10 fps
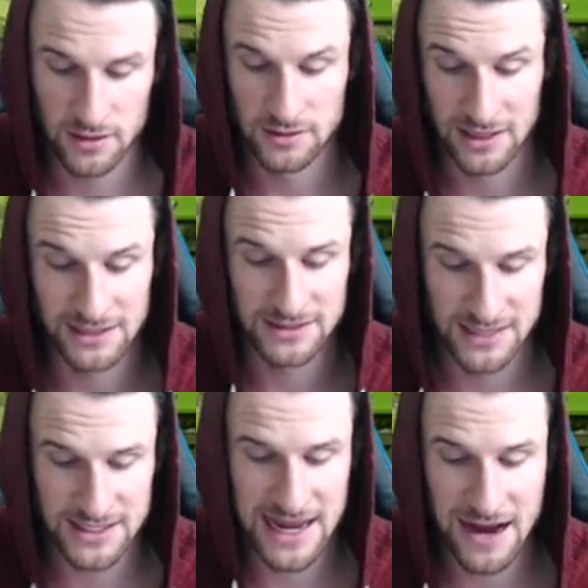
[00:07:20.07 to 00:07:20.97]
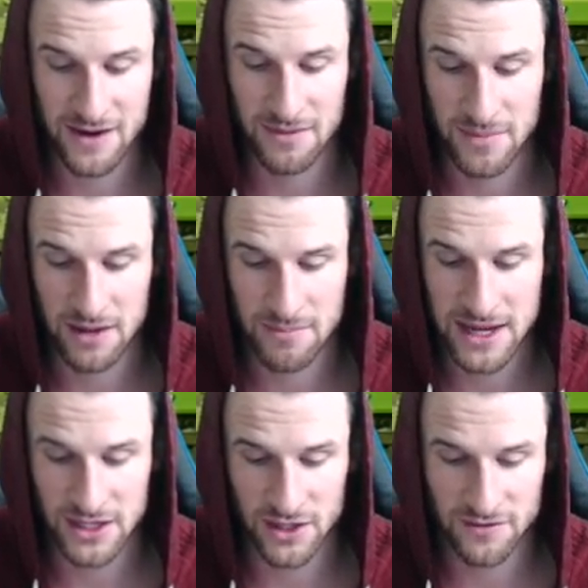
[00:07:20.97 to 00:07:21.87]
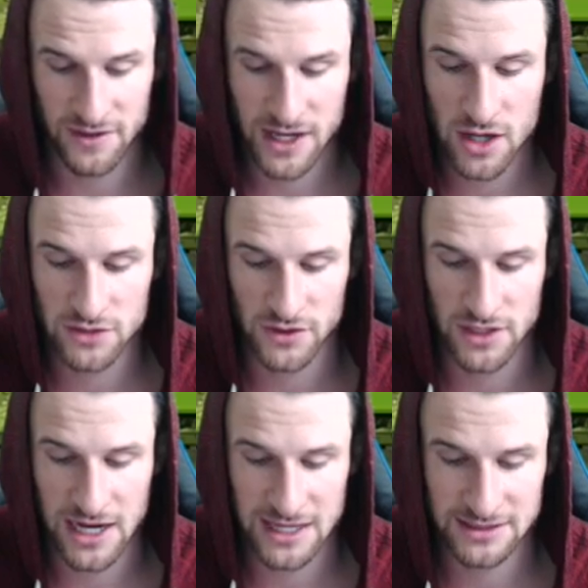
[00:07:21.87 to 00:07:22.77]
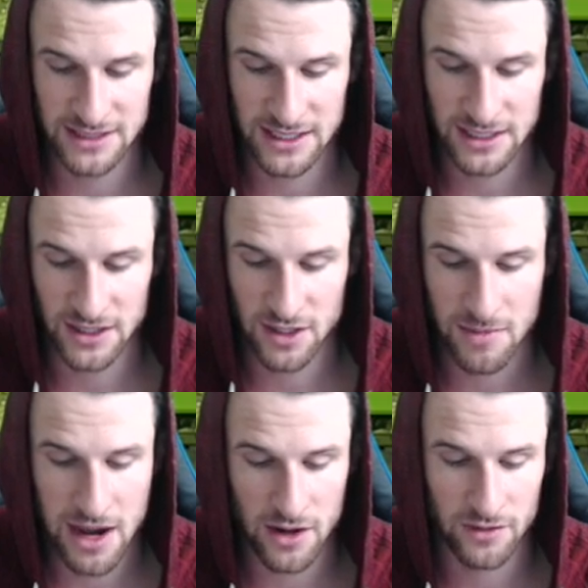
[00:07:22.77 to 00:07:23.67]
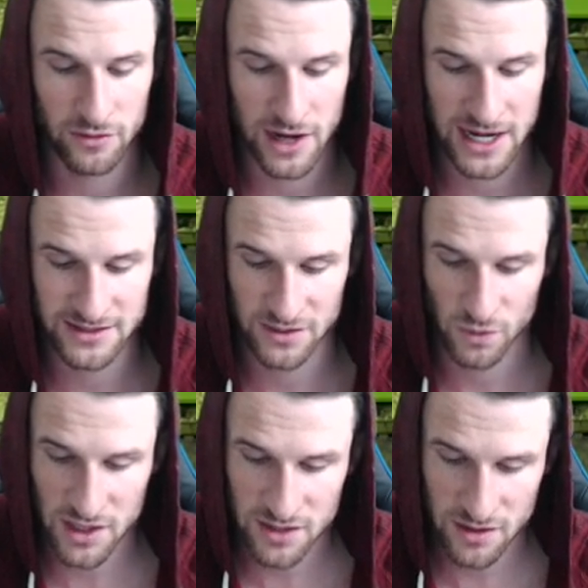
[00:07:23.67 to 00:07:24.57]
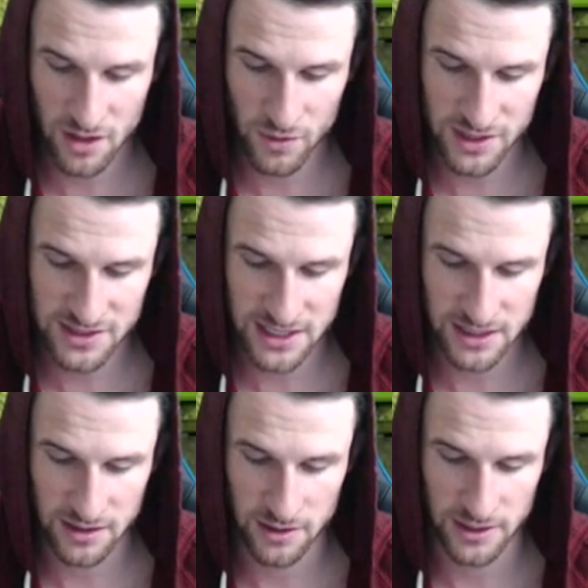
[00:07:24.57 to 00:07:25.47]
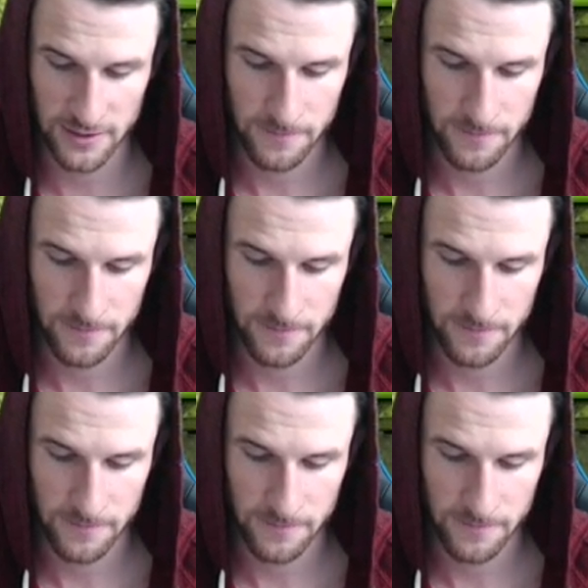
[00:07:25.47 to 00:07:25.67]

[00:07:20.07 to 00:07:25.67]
like sit down and, and make good videos for you guys and get a good amount of raids. And where uh, where does that go? Oh, okay.